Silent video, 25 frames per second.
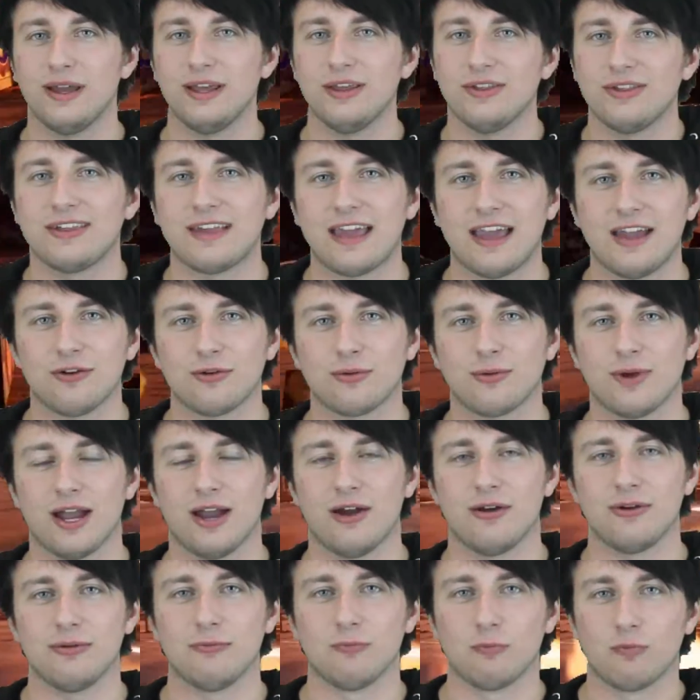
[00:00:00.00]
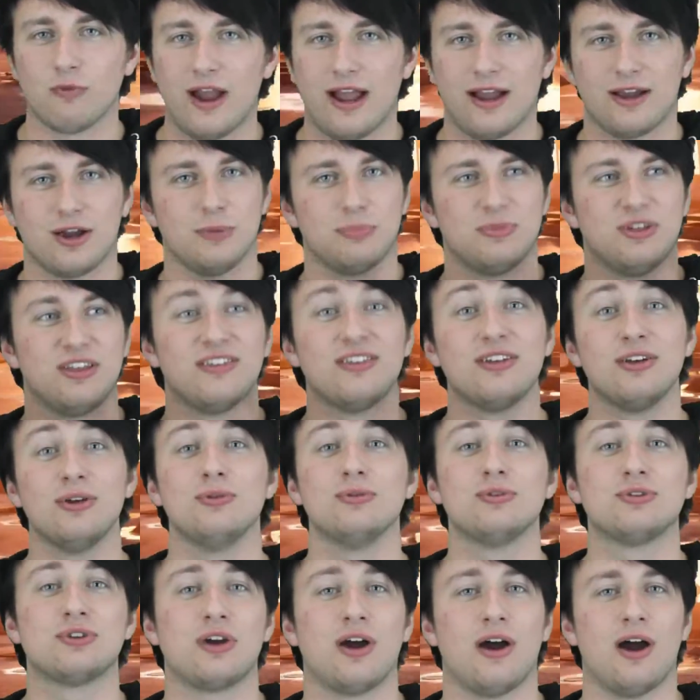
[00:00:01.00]
way you skate around and rack up these
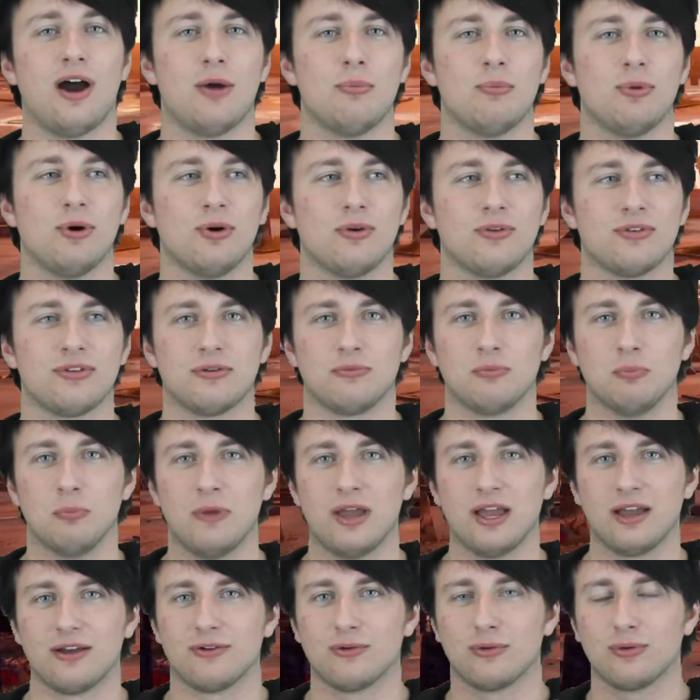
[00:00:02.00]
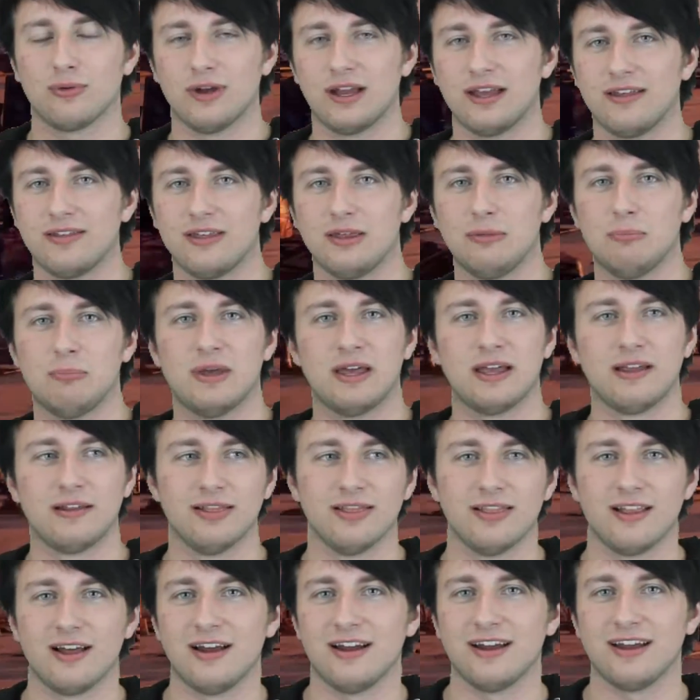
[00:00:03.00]
huge combos and make crazy big
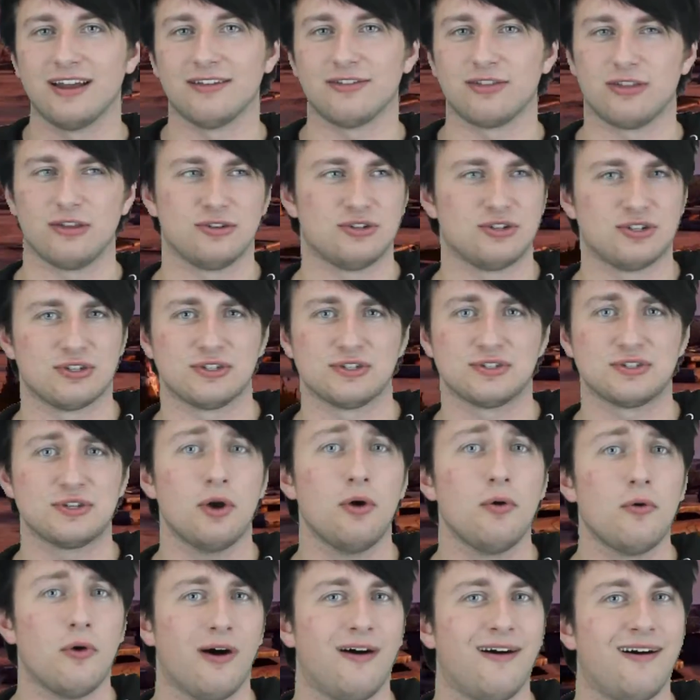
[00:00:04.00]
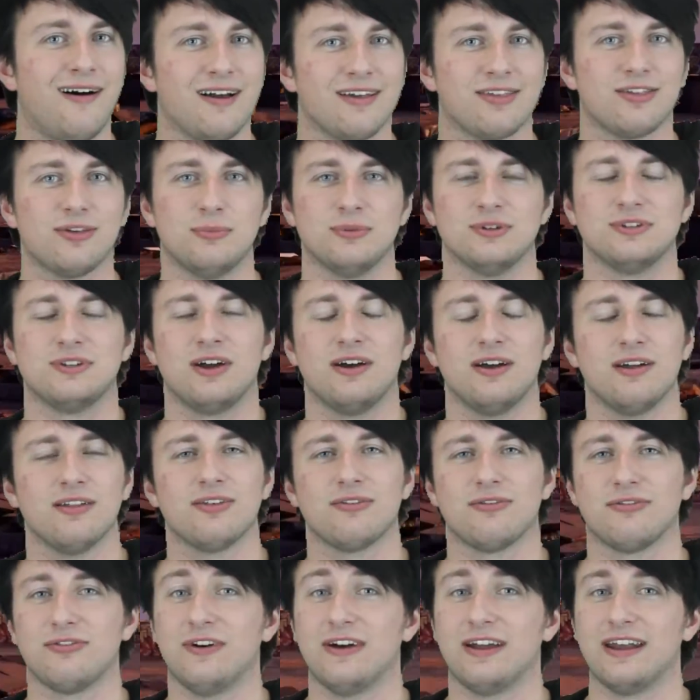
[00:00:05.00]
lines, it's just so awesome and
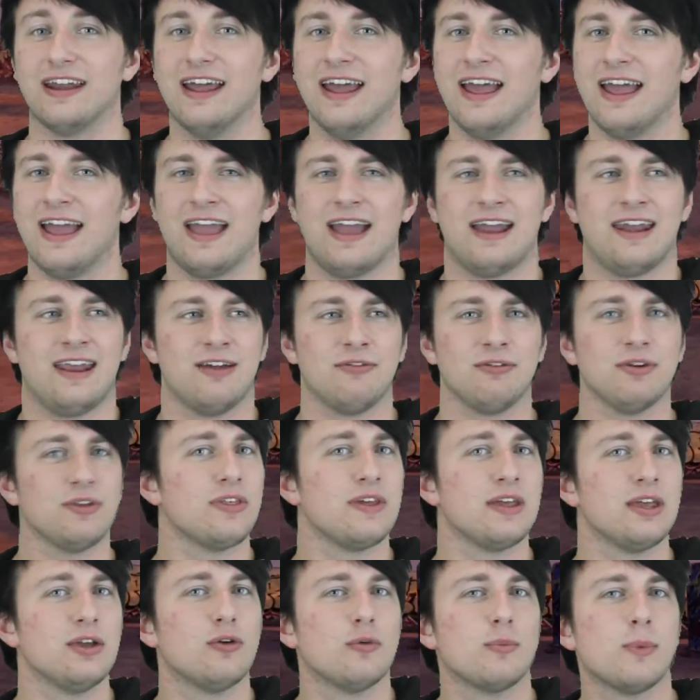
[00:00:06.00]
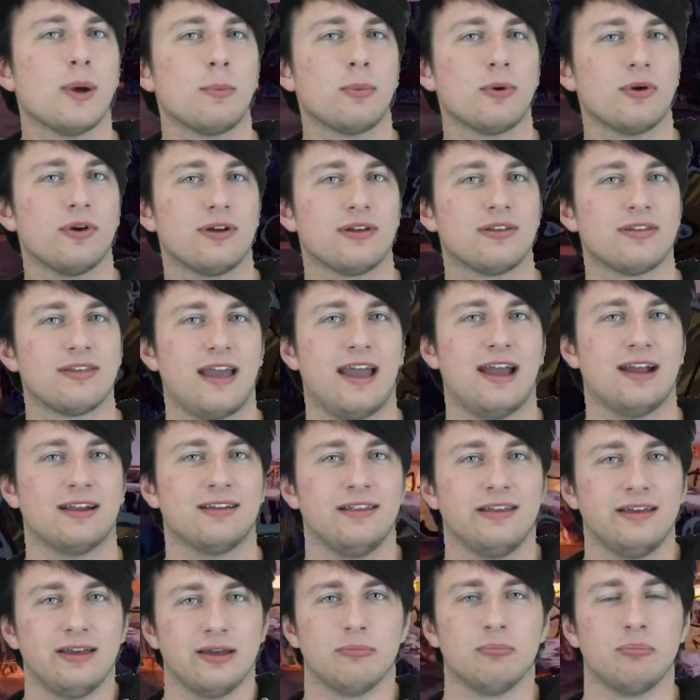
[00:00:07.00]
tons of fun, and everything you remember
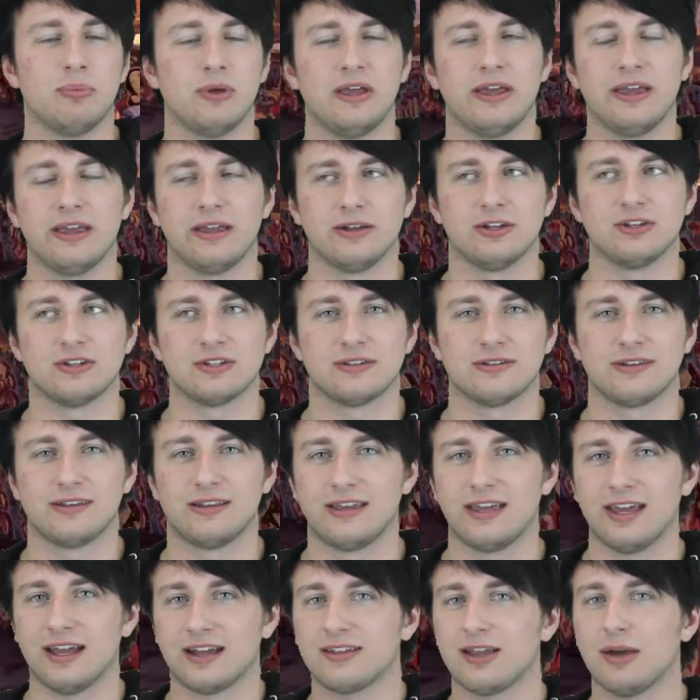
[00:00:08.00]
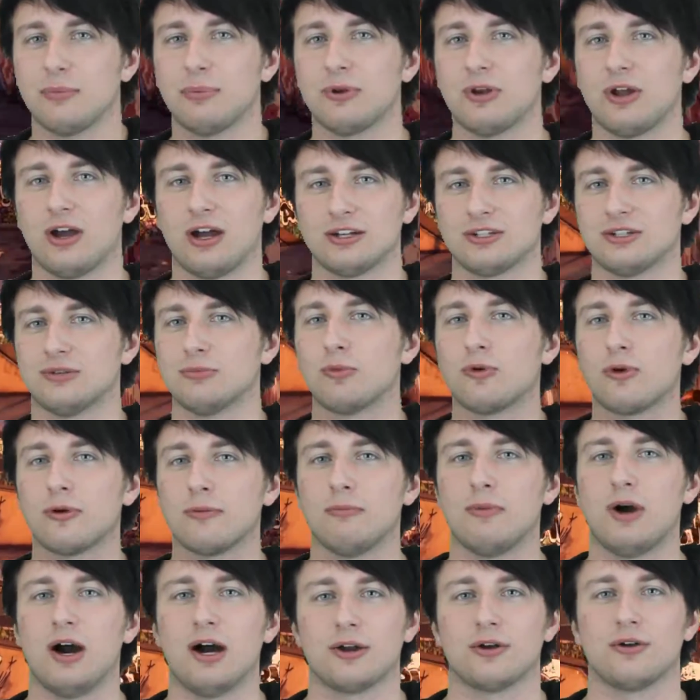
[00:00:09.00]
exactly it being just kicked up a notch and more
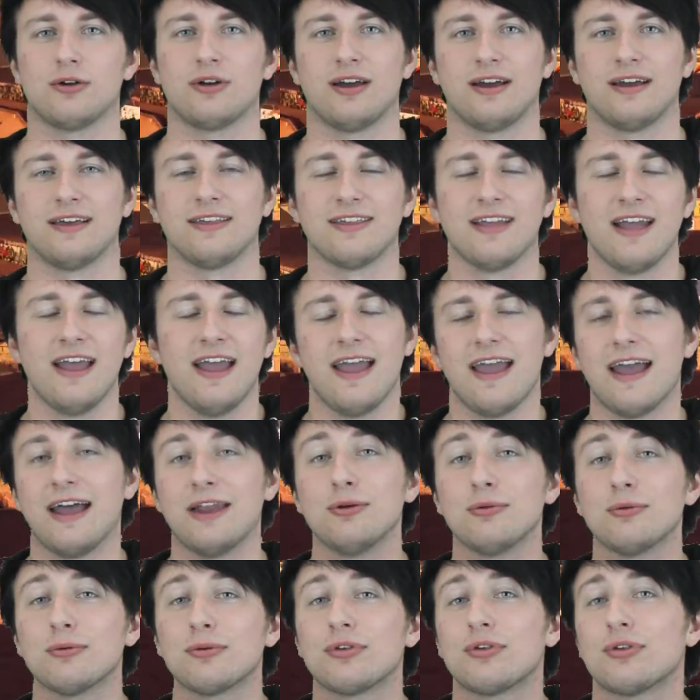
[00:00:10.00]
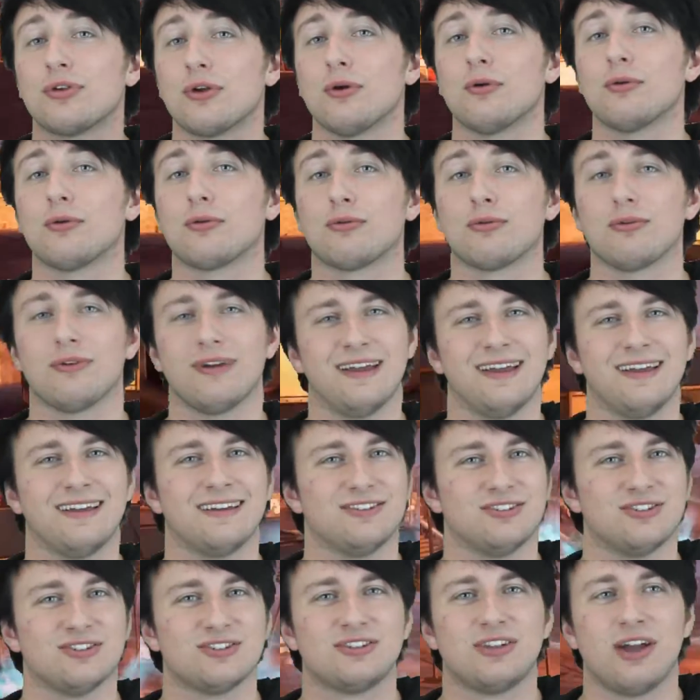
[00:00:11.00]
modernized, and it was so great
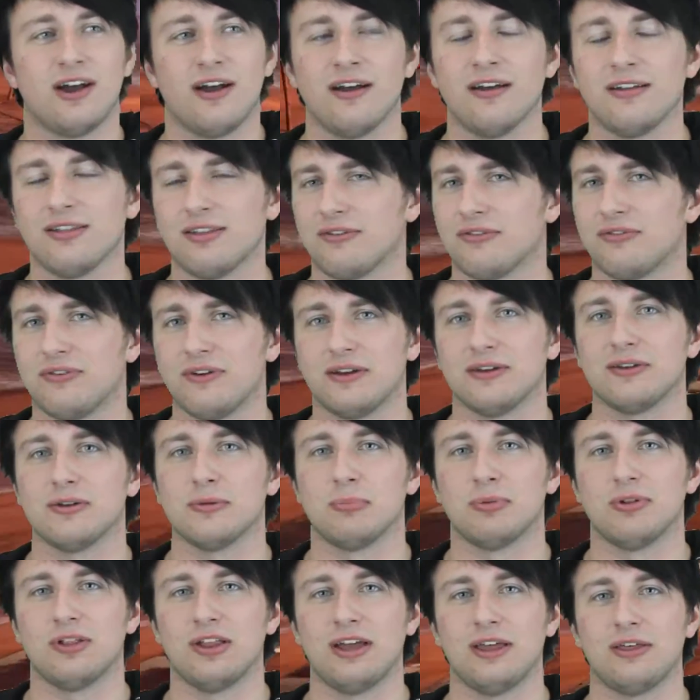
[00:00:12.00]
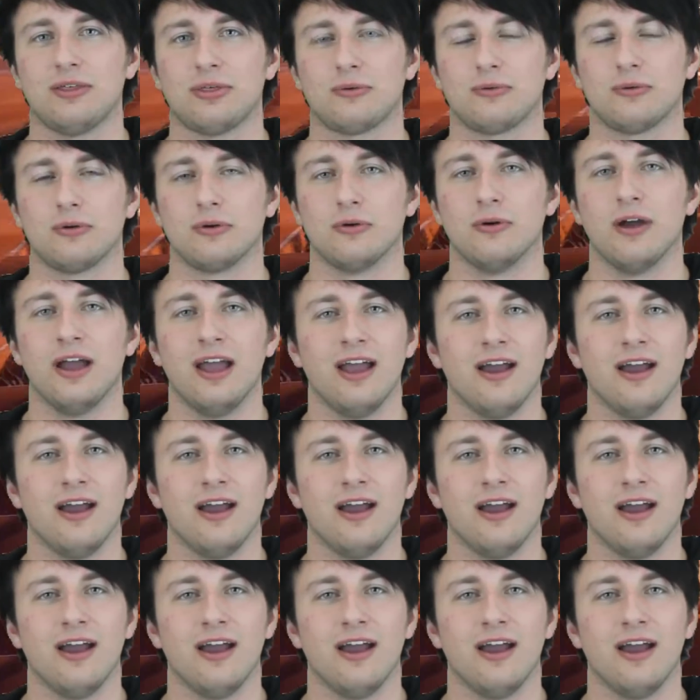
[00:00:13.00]
and just tons of fun to play through.